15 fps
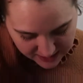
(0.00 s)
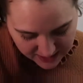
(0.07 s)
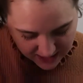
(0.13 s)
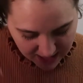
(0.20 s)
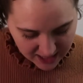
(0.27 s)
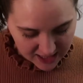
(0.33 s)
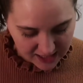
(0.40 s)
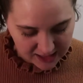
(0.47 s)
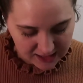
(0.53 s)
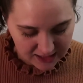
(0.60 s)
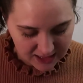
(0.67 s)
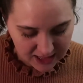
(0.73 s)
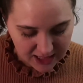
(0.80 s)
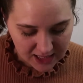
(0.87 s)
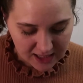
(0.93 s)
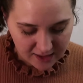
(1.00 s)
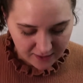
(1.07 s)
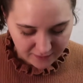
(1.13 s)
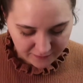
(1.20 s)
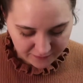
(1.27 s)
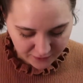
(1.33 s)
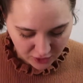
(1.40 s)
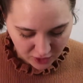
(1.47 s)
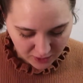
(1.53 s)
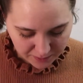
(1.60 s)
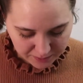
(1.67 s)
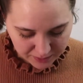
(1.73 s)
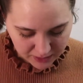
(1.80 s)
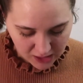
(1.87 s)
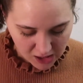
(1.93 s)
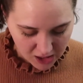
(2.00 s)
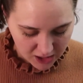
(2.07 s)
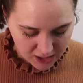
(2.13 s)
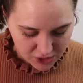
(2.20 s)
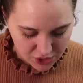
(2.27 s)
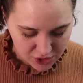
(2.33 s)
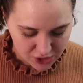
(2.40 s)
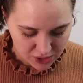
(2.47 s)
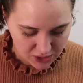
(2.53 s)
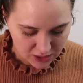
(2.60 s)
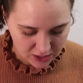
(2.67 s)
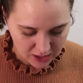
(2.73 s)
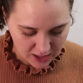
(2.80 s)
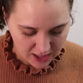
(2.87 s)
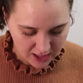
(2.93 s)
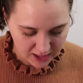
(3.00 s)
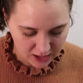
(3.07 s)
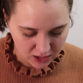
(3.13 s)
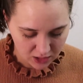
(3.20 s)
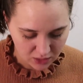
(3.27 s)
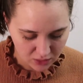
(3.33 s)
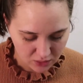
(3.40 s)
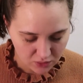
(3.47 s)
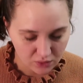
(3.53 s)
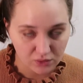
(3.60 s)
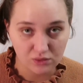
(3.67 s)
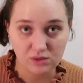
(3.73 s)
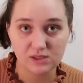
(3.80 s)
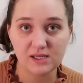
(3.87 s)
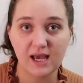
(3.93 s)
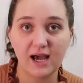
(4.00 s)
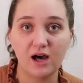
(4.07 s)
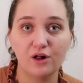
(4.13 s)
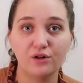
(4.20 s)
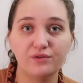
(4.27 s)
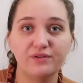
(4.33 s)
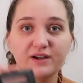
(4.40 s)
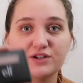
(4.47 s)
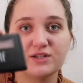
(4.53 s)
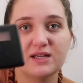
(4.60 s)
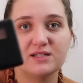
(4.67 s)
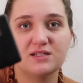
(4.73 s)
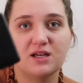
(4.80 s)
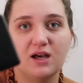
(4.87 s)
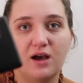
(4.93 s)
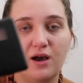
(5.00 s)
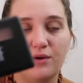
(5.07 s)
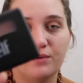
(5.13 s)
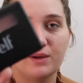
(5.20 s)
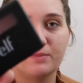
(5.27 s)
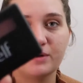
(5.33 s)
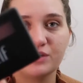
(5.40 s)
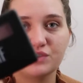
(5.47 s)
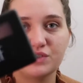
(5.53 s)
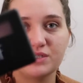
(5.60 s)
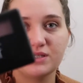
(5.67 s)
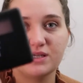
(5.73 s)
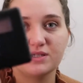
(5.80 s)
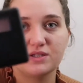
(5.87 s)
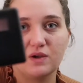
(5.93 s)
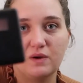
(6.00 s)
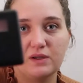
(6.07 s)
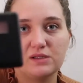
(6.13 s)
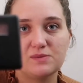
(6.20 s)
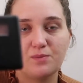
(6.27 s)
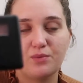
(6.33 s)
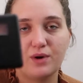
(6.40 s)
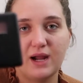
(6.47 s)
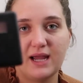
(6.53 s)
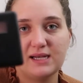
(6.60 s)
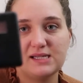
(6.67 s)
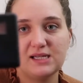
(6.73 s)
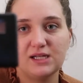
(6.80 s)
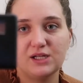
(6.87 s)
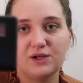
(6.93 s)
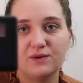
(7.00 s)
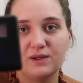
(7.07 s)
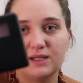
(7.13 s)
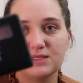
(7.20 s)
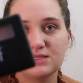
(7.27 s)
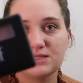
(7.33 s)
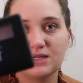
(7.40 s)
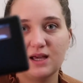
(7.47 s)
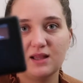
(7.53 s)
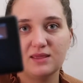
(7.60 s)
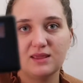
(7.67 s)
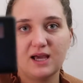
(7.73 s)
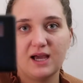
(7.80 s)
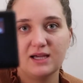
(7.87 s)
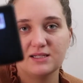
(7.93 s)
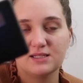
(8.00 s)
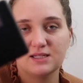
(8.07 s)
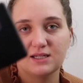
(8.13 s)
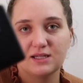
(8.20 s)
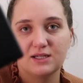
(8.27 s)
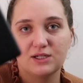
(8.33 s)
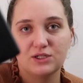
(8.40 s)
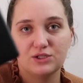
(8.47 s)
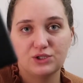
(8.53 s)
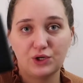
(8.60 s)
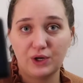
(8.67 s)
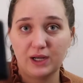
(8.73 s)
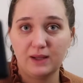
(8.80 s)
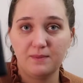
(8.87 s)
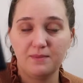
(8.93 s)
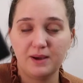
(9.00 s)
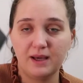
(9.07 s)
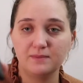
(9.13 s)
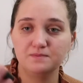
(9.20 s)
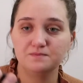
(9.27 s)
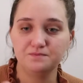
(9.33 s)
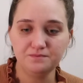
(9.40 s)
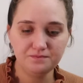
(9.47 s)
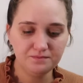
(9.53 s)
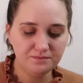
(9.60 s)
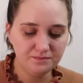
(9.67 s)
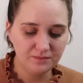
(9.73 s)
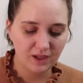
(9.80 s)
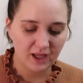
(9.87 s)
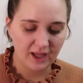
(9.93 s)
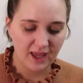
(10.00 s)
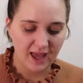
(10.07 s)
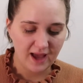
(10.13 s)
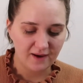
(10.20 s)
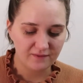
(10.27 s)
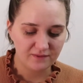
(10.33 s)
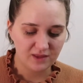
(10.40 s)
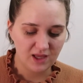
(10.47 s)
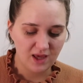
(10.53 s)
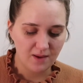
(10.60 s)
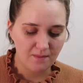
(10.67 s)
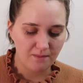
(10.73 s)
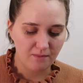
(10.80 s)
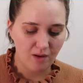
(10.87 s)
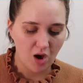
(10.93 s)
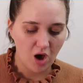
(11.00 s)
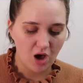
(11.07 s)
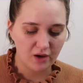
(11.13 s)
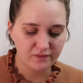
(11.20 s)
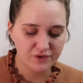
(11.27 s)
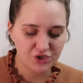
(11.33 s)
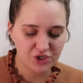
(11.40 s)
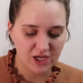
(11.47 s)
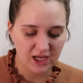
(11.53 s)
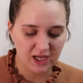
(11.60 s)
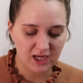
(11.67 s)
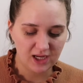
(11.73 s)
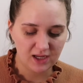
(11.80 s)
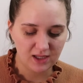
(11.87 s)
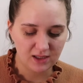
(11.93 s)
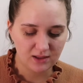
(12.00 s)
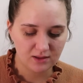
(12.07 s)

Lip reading: then for blush, I use e.l.f. I just had to repurchase this, so it's brandy new and it's not that dirty. But I have the mauve shade.